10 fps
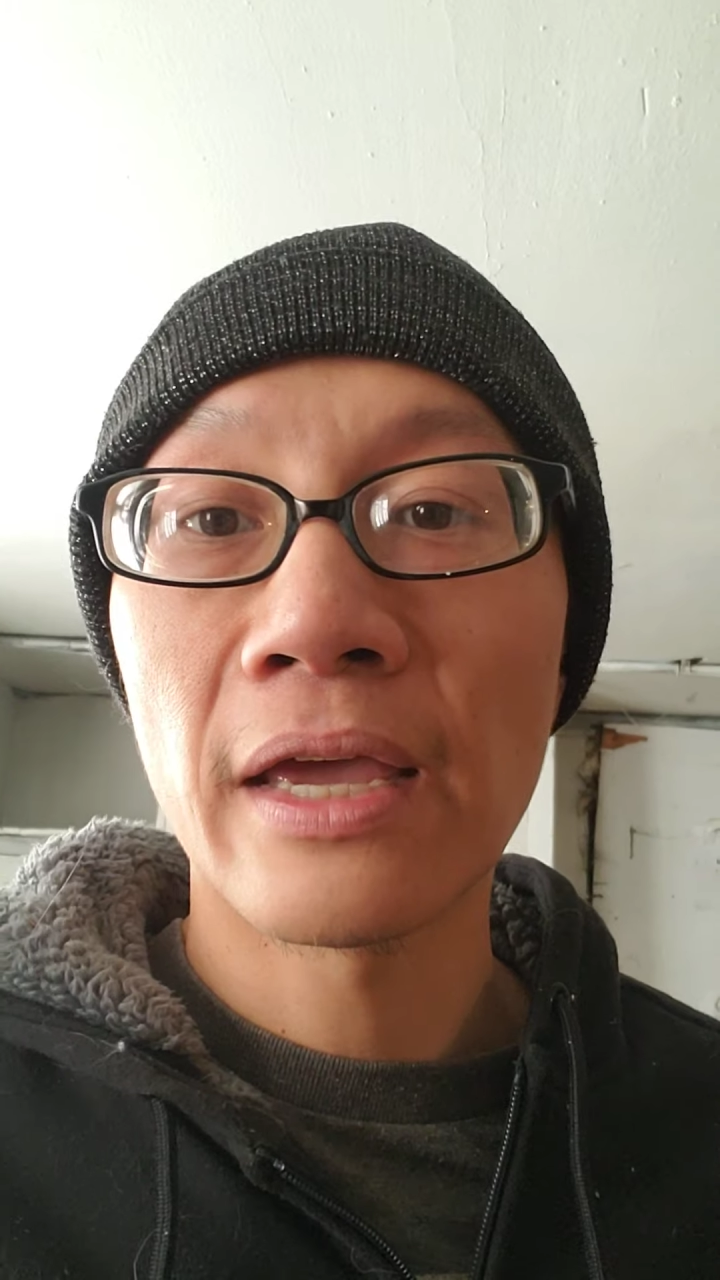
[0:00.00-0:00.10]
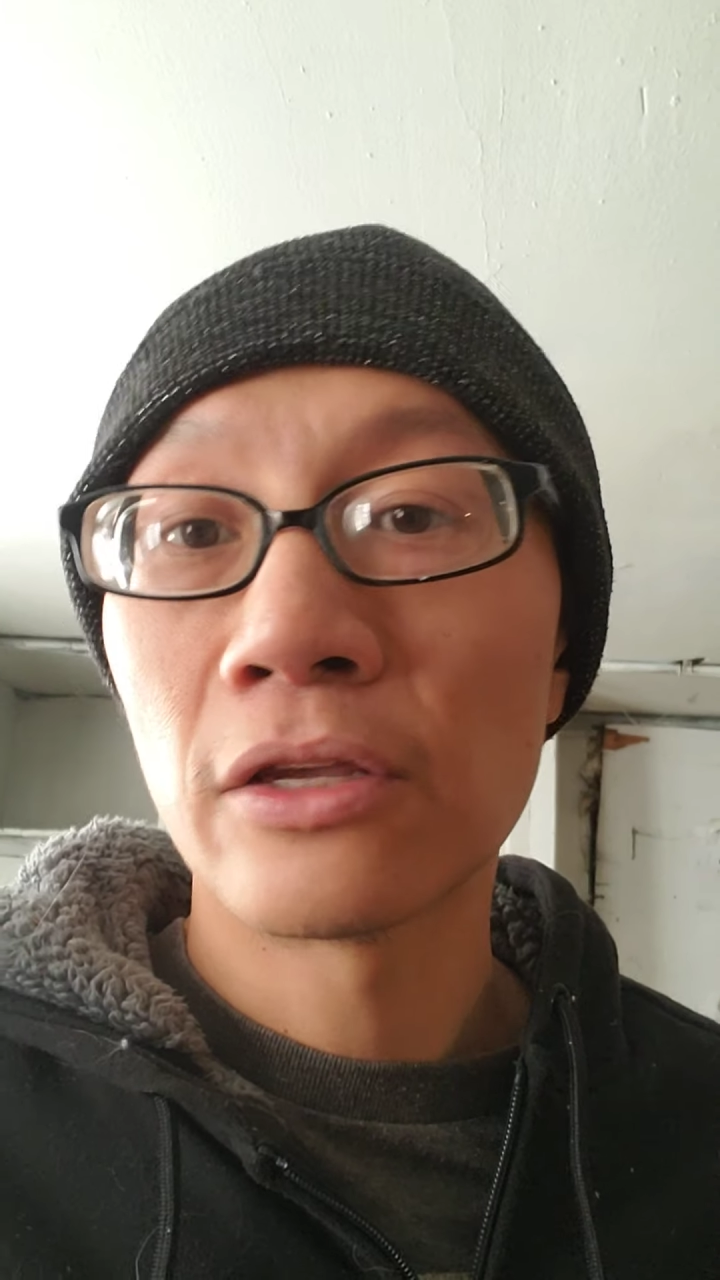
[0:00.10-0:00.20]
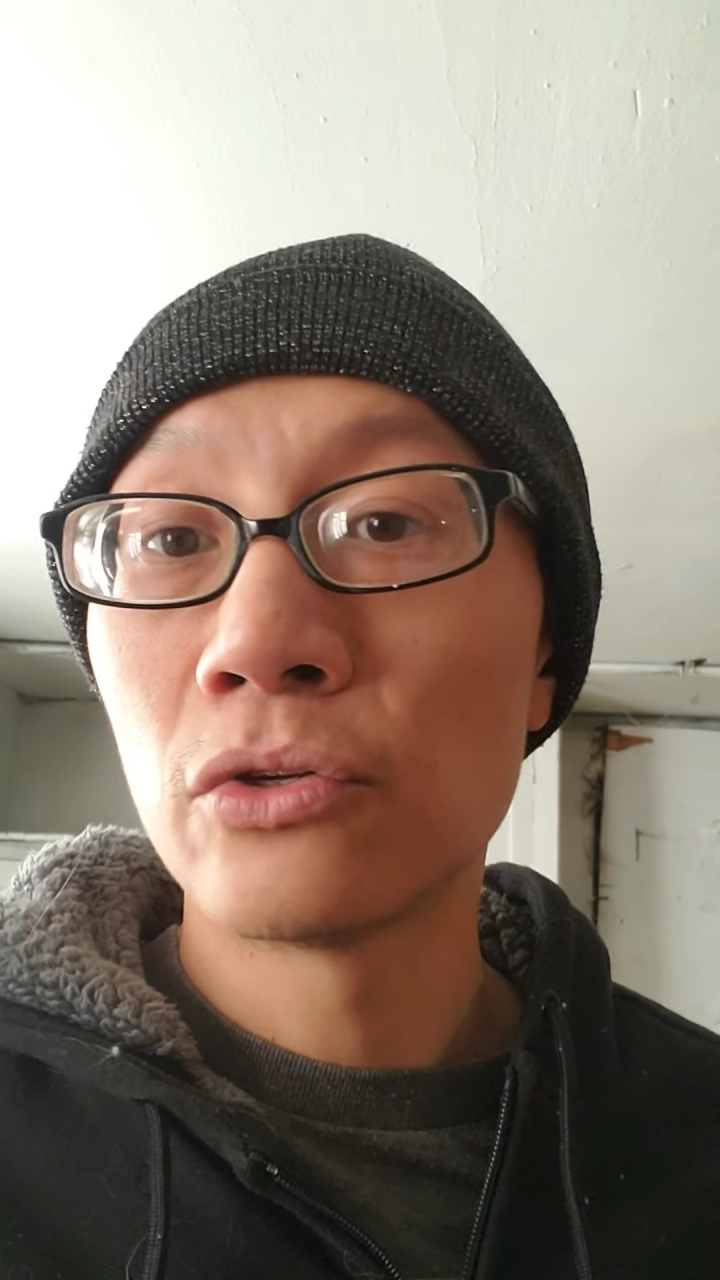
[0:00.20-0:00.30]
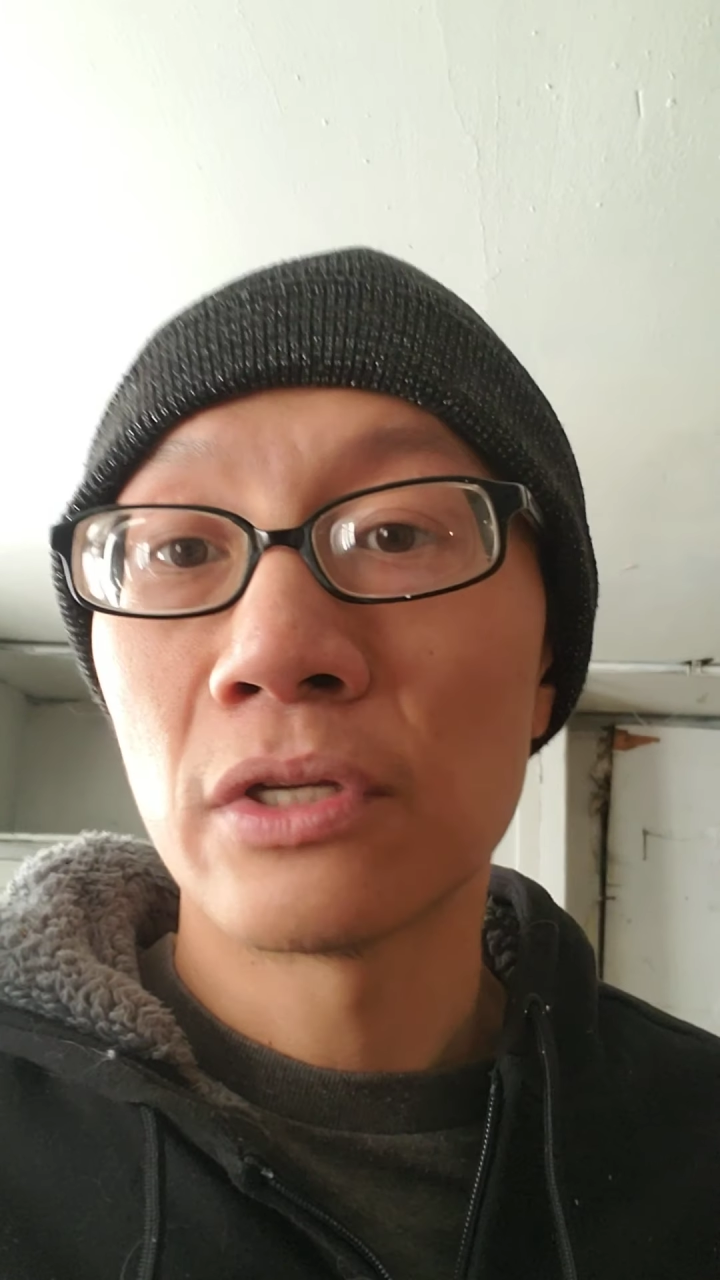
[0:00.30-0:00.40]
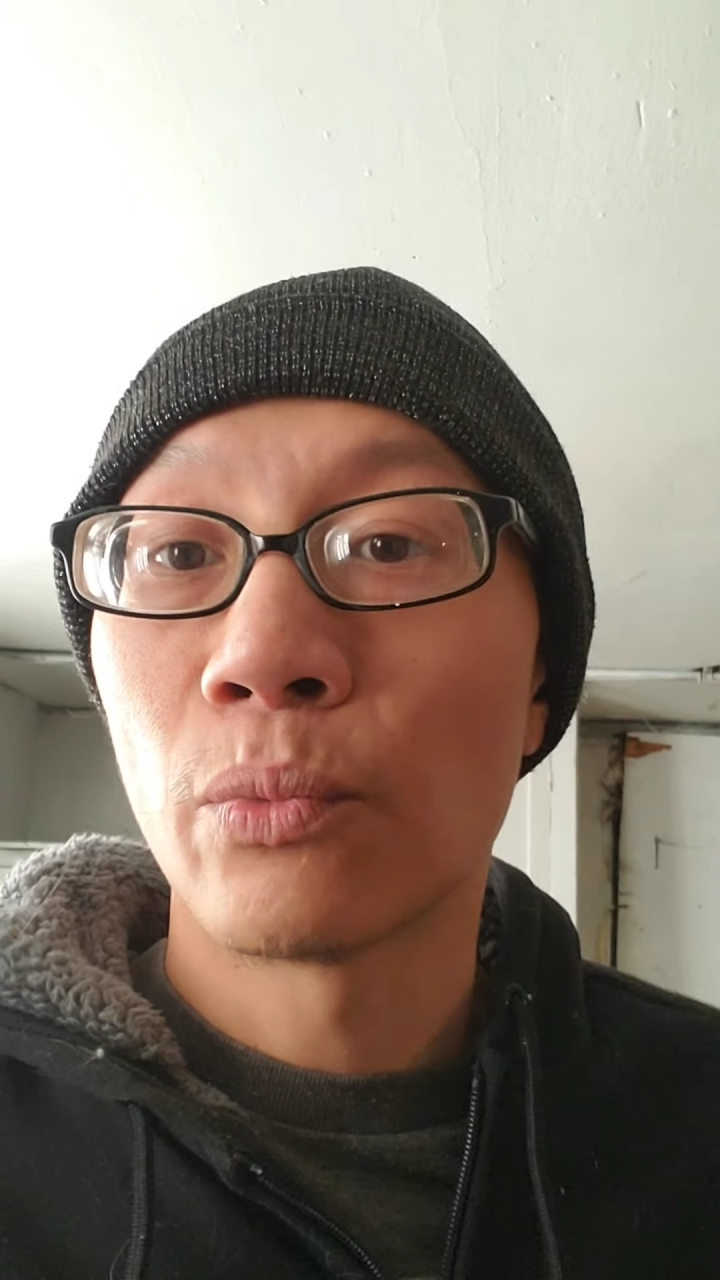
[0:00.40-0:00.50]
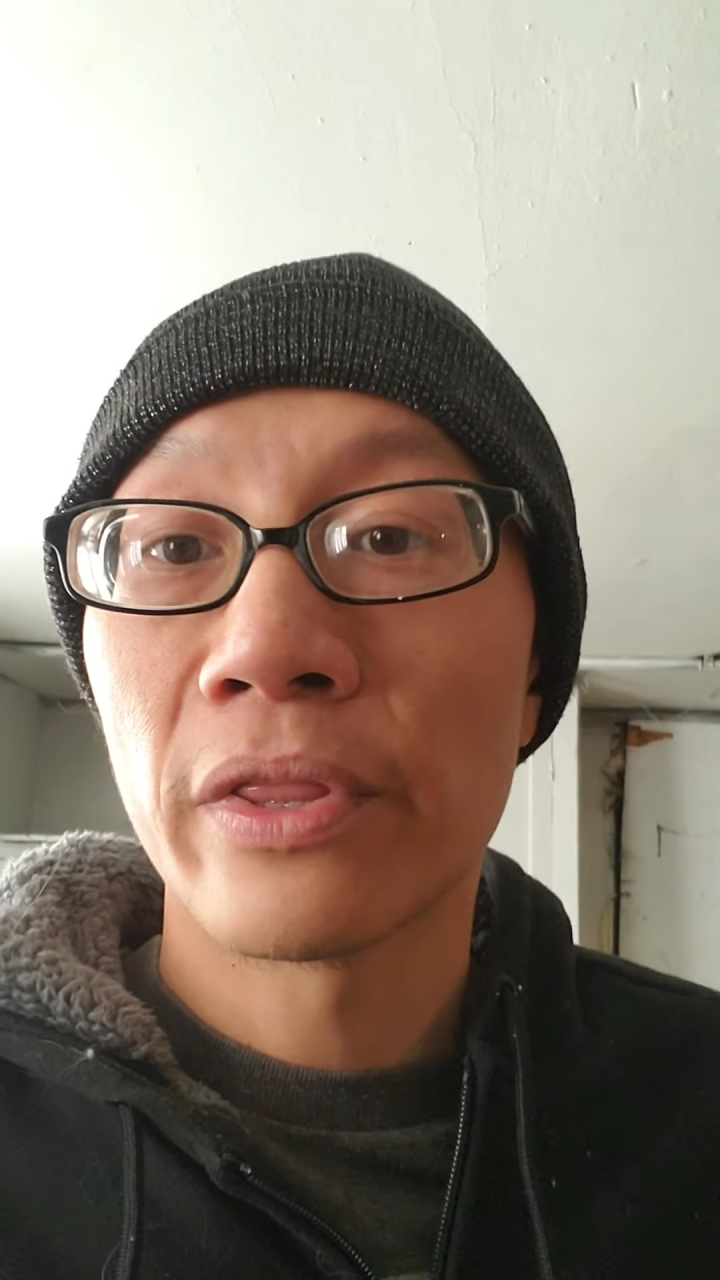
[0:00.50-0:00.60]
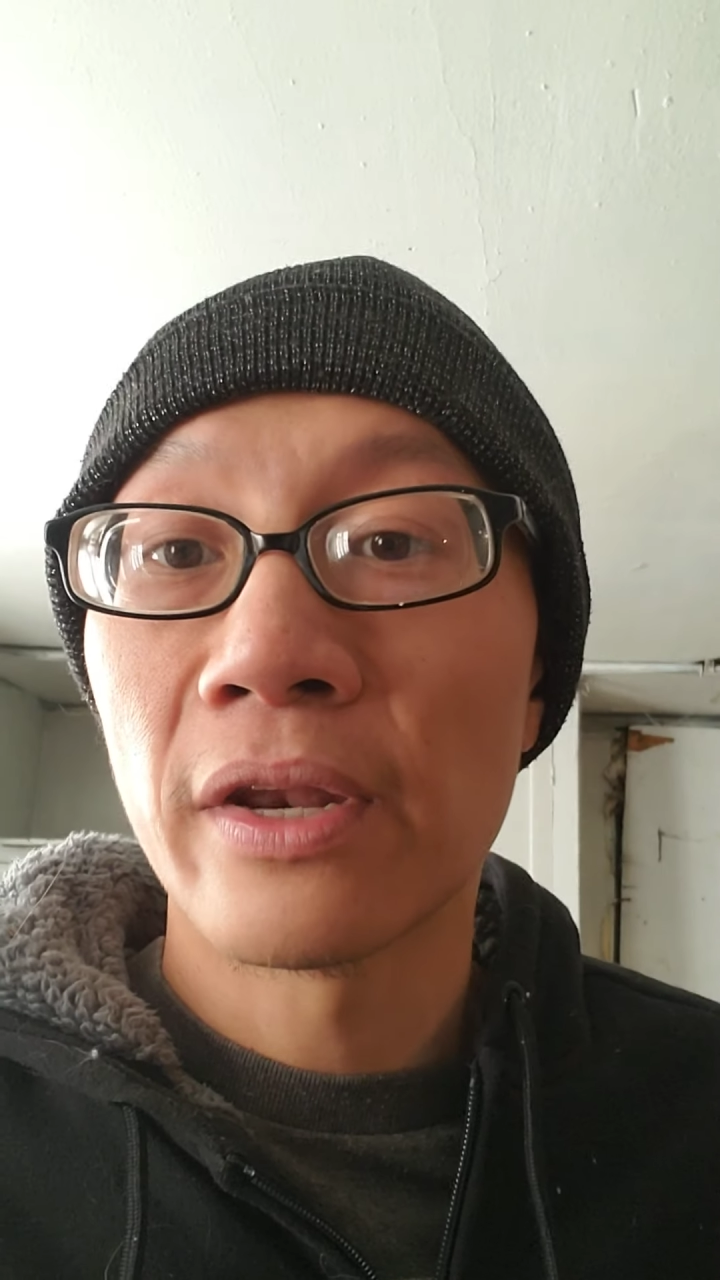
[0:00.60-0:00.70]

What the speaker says: Use it within the